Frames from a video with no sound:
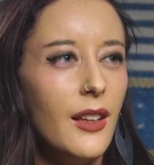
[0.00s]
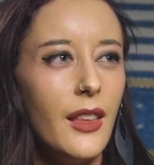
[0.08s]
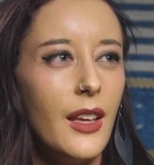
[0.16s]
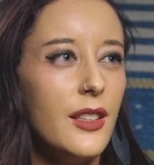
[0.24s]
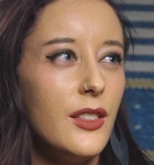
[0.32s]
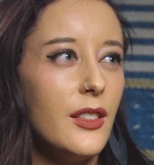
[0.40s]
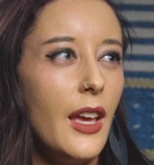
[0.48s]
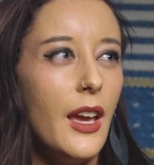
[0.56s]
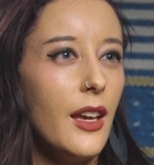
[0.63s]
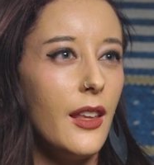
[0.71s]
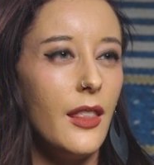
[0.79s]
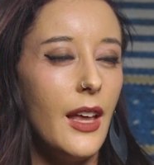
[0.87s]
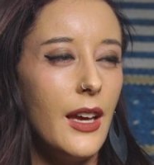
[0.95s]
That's
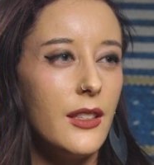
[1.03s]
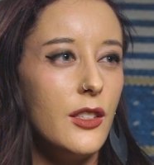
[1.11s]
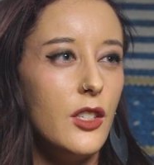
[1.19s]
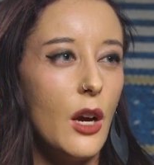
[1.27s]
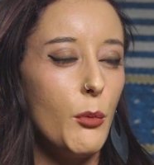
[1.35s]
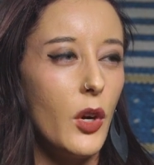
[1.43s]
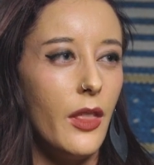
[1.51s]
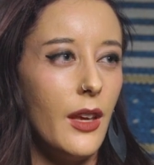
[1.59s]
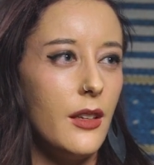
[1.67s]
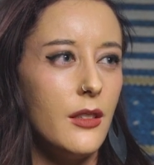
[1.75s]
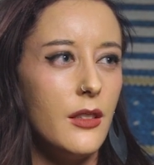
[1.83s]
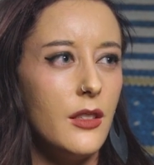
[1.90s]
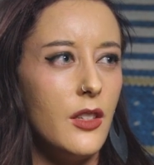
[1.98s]
like, that's dumber
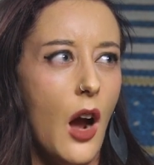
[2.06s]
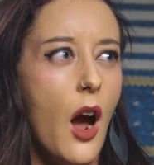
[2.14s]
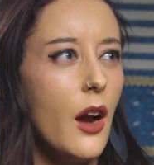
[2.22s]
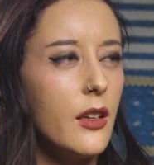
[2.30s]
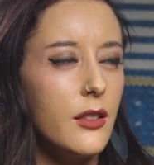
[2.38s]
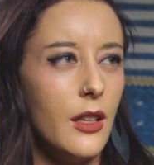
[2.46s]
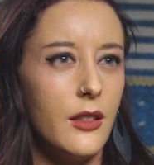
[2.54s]
than stocks,